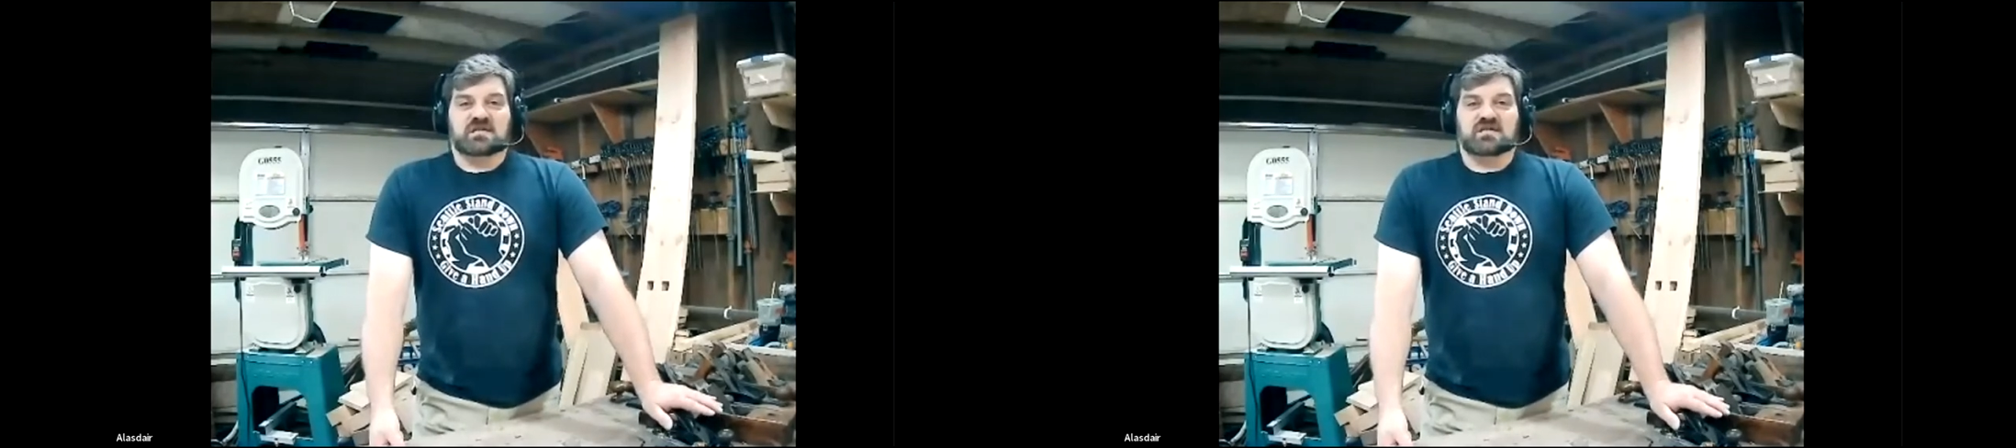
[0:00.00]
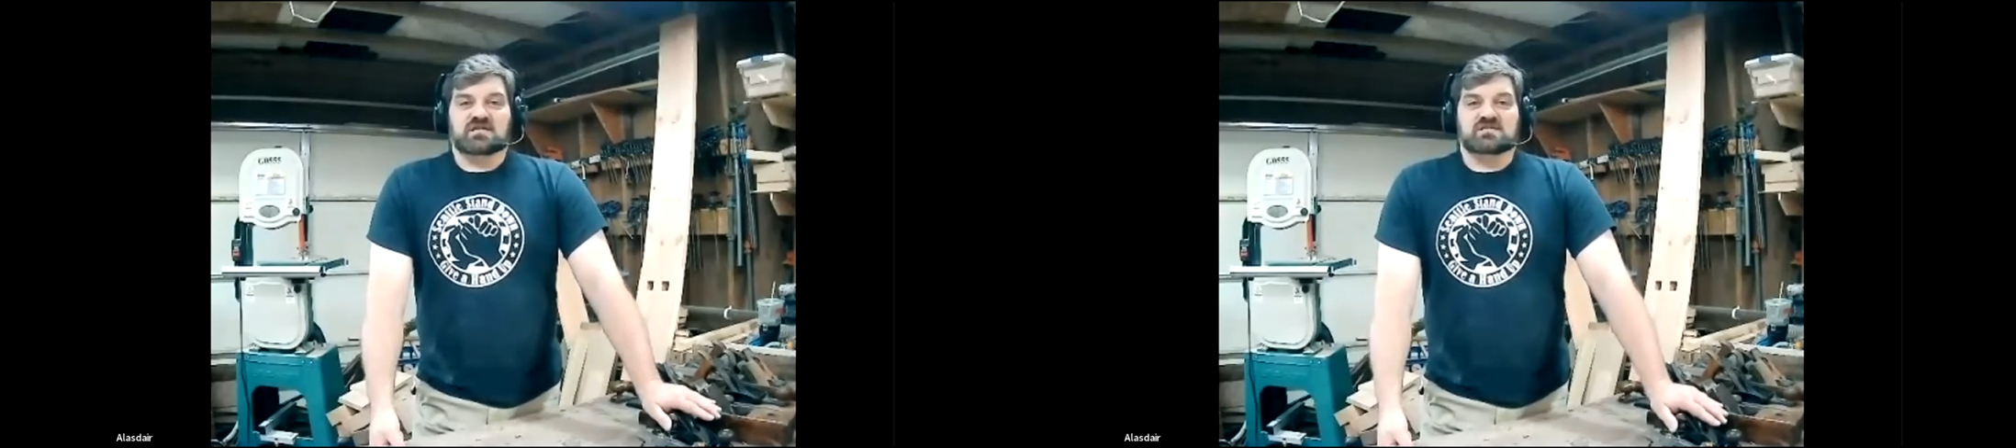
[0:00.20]

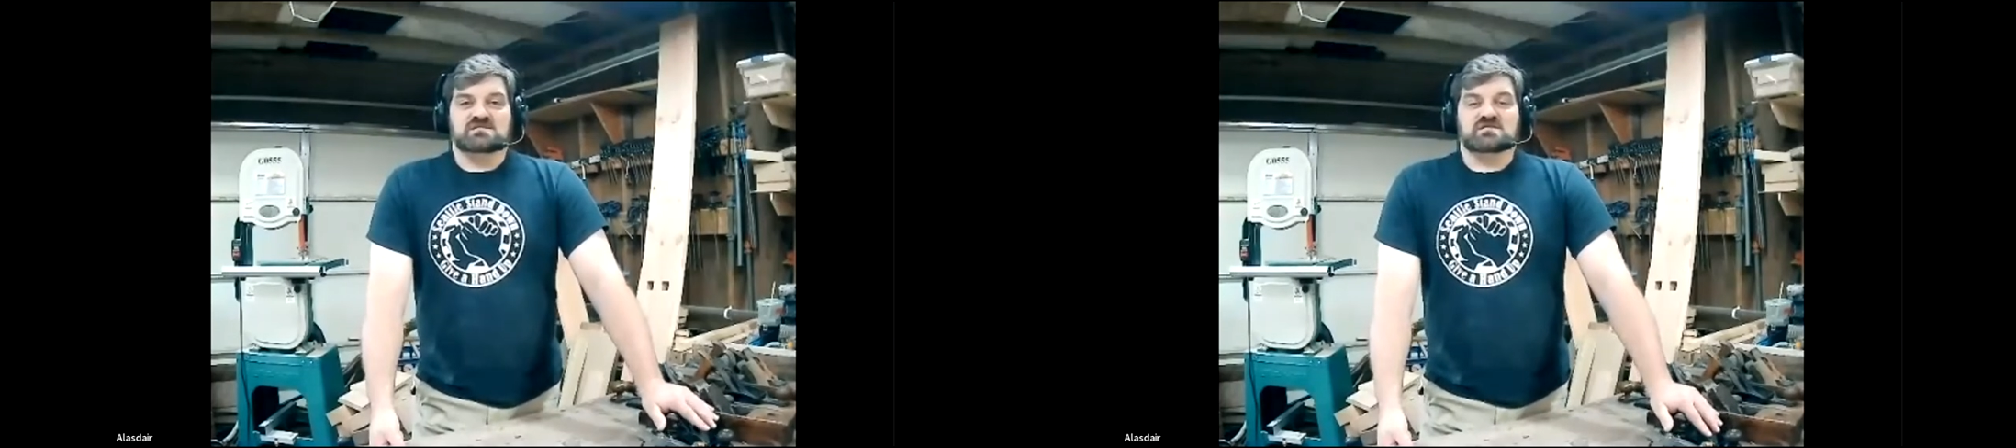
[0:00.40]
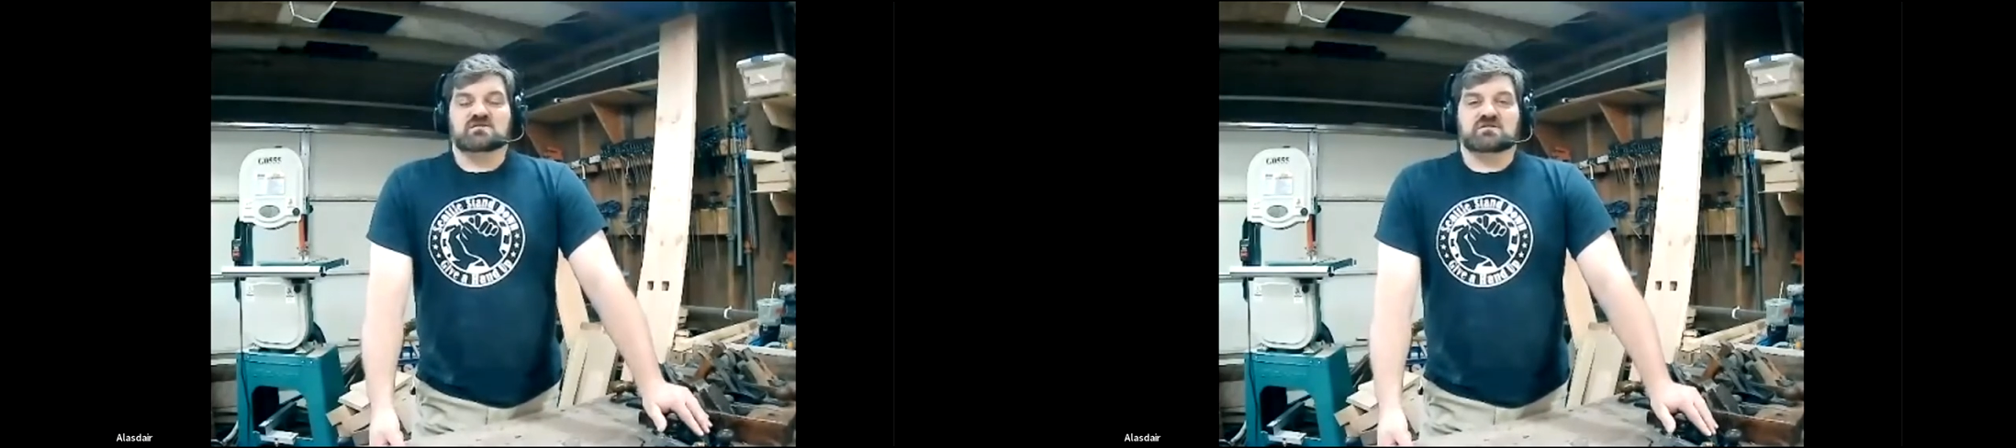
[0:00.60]
and this
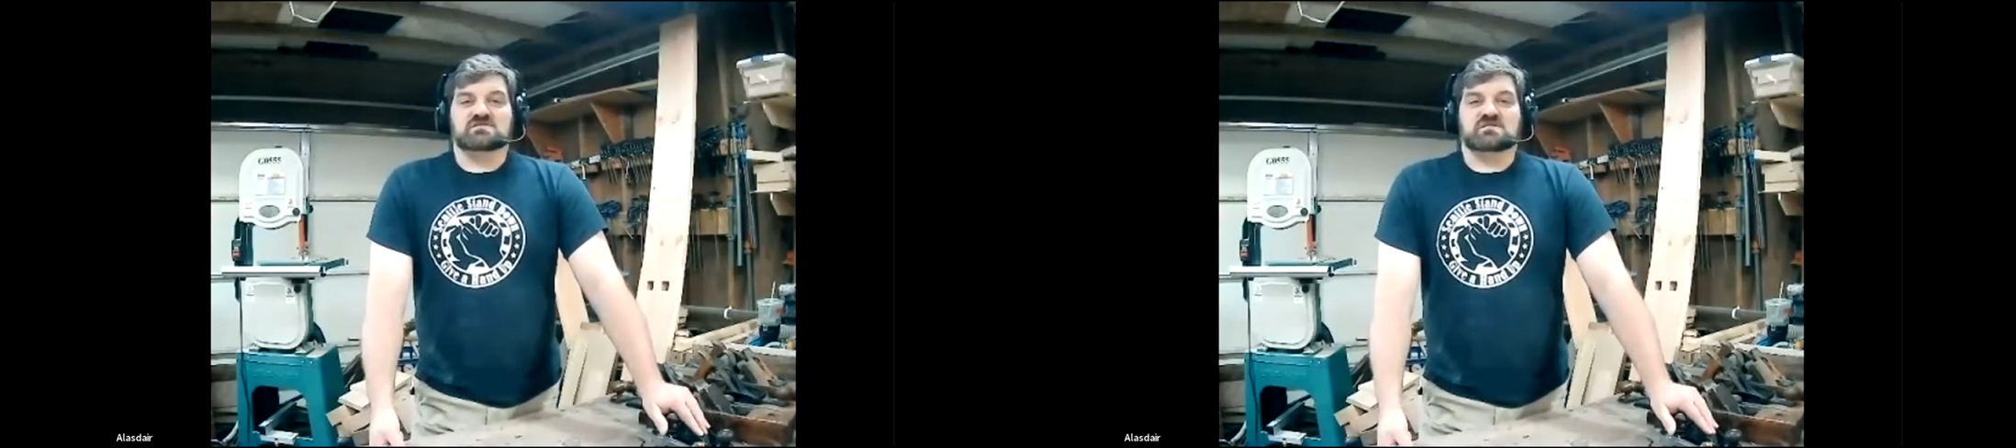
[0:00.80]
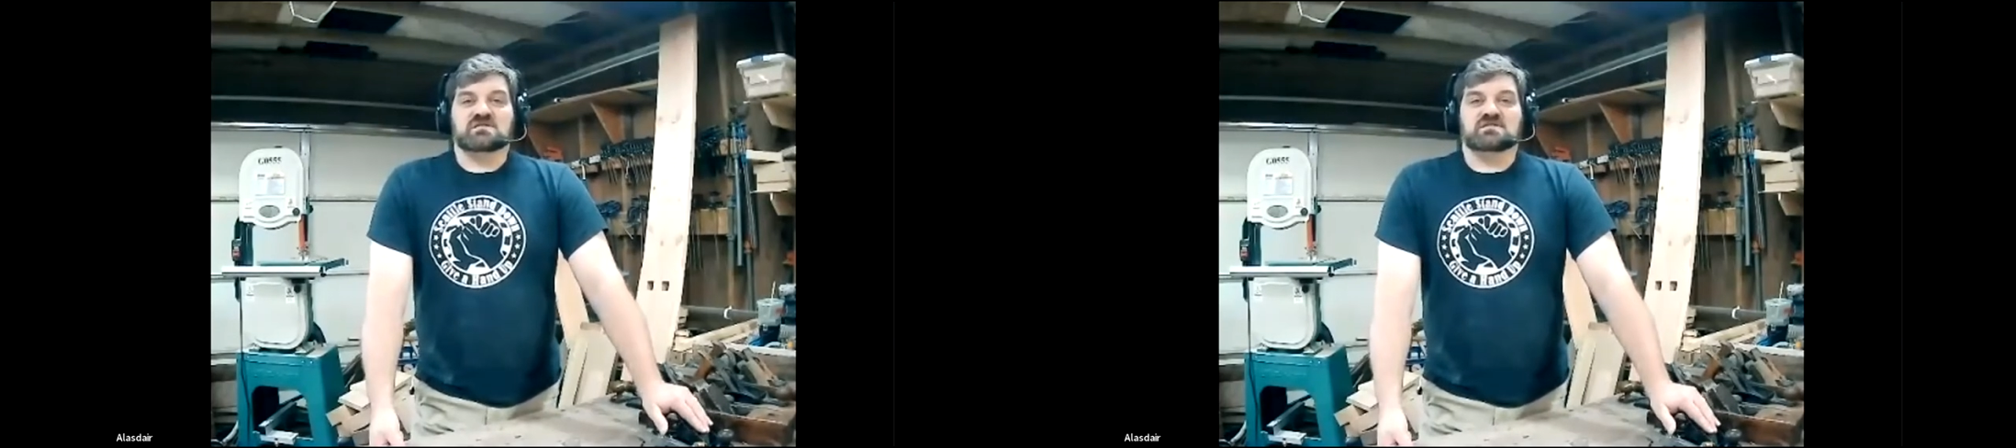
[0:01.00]

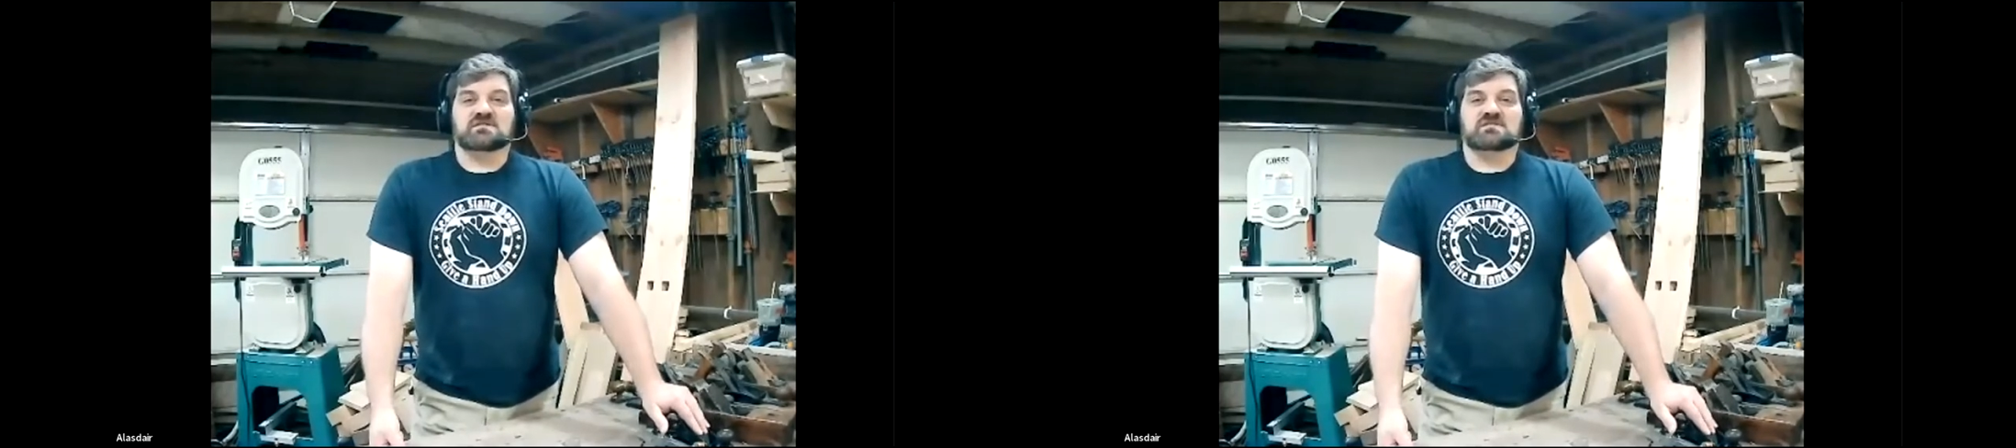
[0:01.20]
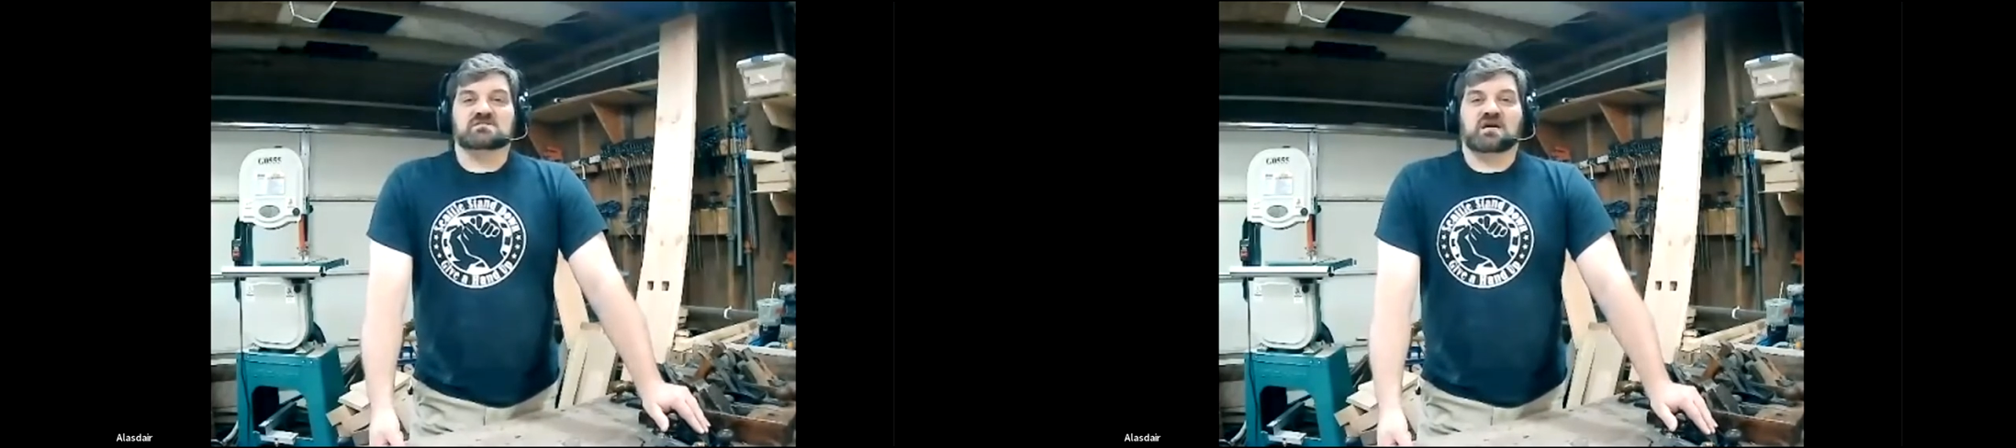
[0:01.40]
series
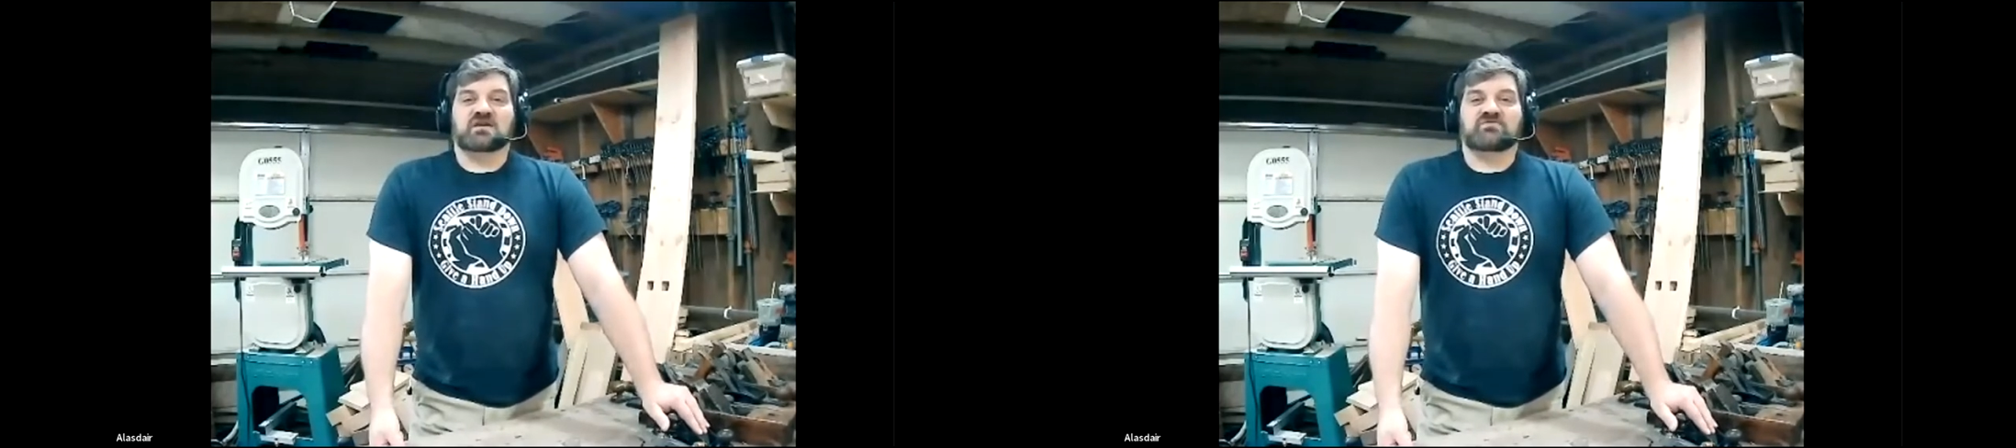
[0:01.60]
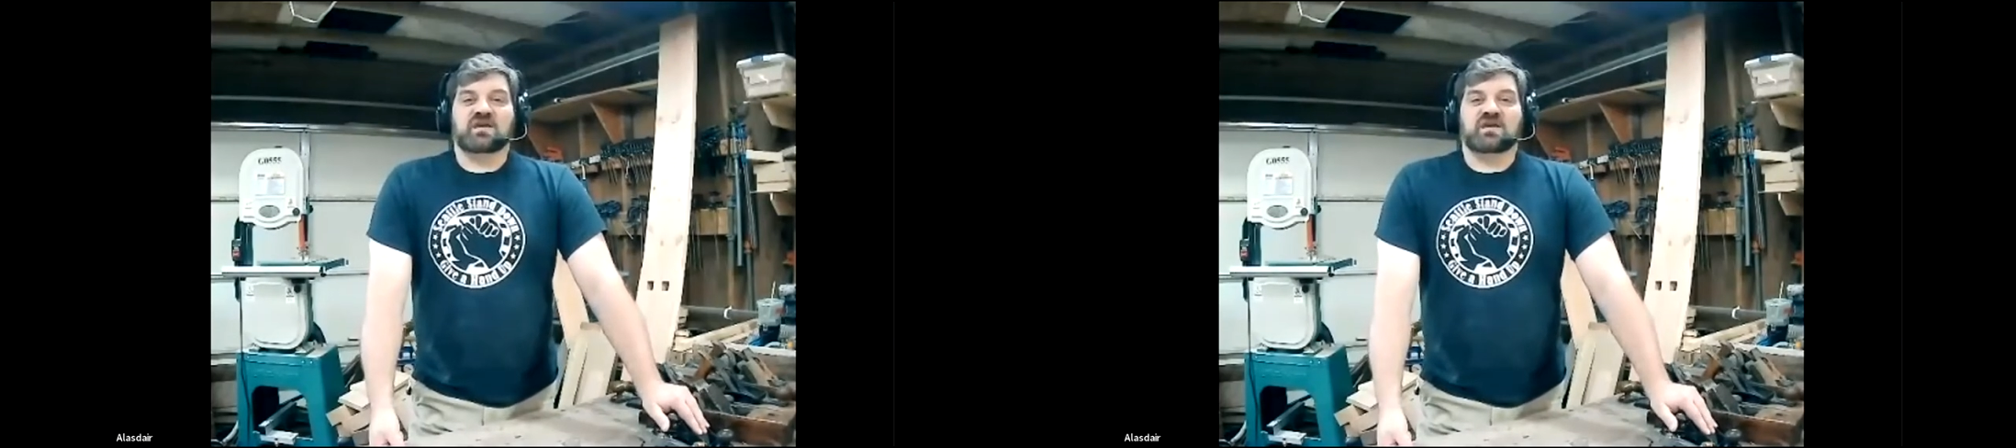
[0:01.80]
is kind of